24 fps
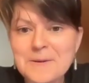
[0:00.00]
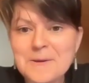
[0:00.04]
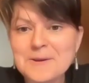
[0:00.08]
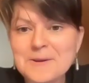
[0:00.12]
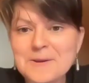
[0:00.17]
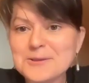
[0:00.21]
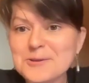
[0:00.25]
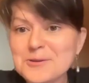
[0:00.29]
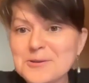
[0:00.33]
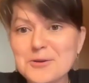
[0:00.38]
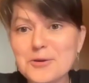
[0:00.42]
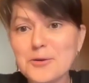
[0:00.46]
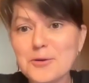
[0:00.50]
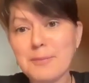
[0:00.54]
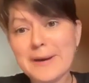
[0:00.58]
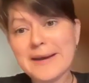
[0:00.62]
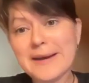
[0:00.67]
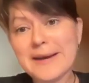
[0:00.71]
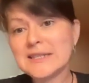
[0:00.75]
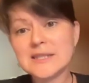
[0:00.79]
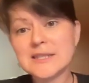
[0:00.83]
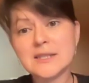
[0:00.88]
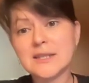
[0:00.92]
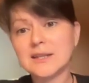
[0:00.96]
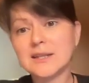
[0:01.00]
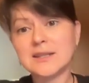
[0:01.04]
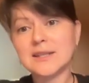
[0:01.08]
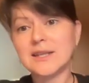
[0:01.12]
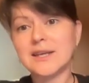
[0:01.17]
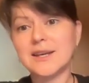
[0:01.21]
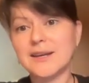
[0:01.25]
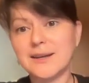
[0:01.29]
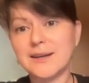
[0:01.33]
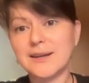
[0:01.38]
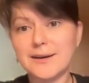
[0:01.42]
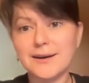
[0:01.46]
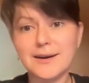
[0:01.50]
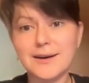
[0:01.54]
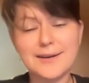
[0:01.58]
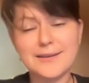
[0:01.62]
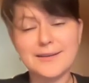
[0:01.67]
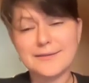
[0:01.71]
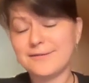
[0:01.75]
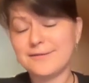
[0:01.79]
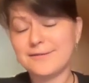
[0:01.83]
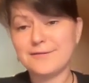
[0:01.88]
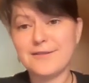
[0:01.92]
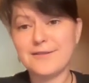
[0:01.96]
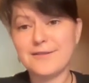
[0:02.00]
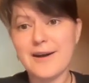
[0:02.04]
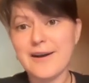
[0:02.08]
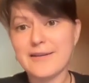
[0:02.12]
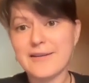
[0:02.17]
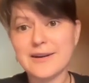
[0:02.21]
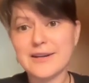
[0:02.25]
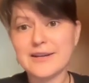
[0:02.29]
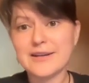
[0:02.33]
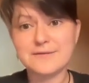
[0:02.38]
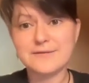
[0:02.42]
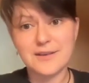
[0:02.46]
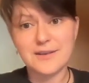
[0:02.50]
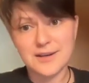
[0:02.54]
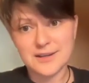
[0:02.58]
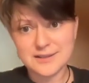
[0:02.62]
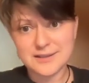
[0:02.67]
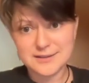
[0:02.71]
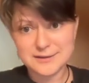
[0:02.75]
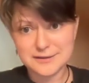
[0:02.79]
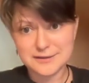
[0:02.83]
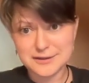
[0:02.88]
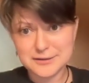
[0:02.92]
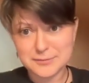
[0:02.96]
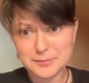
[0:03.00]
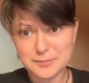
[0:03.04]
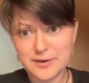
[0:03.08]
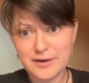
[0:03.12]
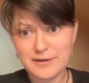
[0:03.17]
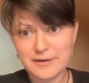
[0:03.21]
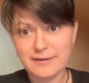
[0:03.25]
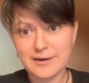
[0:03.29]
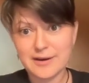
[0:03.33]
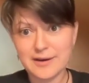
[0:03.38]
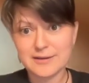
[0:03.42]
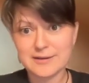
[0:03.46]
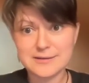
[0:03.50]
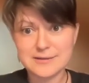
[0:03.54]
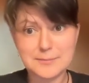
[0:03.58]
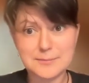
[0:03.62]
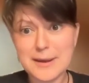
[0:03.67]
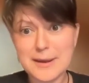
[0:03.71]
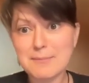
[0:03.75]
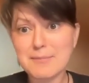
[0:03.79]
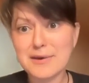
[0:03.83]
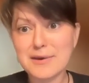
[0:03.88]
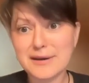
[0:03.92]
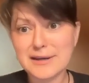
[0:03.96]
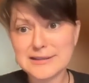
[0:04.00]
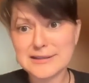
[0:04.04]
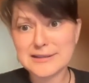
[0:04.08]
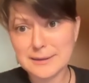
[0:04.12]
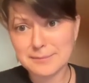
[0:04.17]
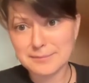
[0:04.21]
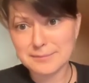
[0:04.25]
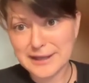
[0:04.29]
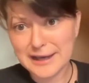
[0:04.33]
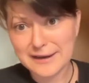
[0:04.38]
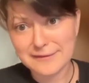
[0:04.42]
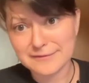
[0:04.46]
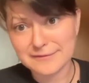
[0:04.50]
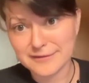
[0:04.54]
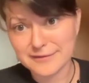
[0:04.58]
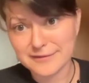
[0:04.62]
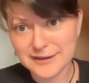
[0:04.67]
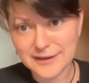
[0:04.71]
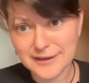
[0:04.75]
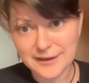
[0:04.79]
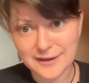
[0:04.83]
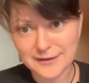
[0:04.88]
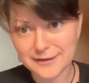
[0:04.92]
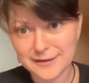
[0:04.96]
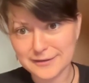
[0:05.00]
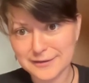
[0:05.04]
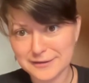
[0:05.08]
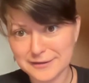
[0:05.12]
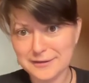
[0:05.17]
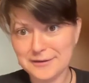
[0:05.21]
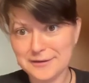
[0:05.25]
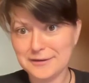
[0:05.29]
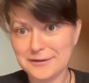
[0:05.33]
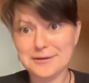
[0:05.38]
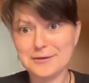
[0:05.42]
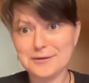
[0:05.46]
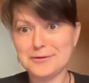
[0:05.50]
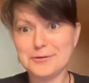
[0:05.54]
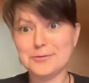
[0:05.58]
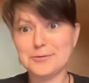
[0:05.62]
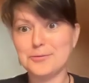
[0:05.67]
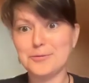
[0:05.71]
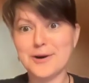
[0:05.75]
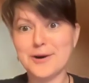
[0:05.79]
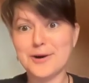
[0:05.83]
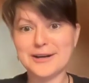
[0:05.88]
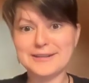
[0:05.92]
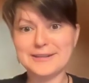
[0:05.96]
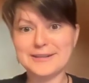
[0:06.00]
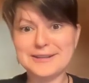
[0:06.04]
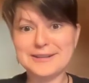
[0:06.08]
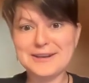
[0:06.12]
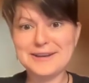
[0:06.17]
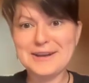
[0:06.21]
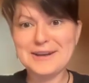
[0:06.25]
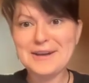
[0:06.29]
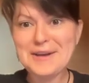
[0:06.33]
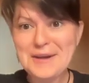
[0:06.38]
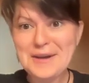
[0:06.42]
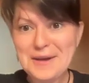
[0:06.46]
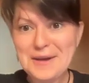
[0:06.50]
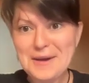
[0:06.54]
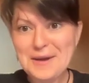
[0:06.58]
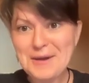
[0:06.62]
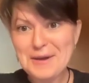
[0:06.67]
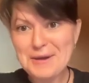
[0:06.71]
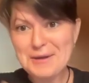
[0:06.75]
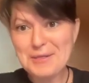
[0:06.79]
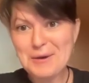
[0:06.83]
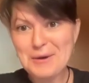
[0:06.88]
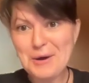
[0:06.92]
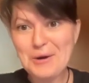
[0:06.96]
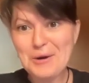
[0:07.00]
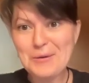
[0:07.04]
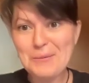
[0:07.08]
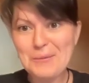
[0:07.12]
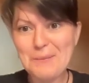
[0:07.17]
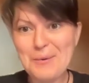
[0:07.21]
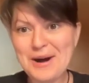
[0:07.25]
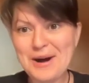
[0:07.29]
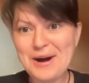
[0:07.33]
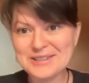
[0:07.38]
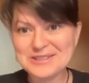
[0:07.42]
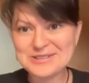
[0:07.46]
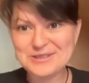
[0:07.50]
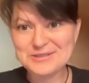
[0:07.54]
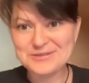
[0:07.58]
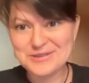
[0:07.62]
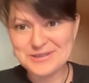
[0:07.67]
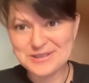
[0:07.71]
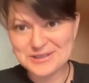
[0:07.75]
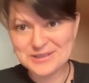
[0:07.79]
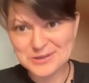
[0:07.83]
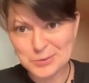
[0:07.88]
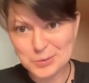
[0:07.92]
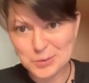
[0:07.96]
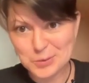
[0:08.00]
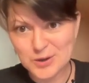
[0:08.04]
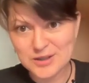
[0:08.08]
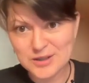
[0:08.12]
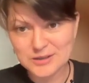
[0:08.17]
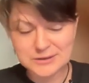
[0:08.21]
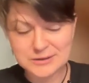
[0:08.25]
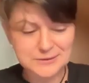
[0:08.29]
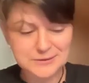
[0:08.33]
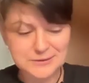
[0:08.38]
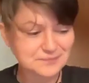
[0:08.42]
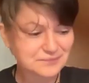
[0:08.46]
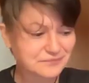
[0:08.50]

So you basically have very vast experience, maybe except Africa. You work in all parts of this world.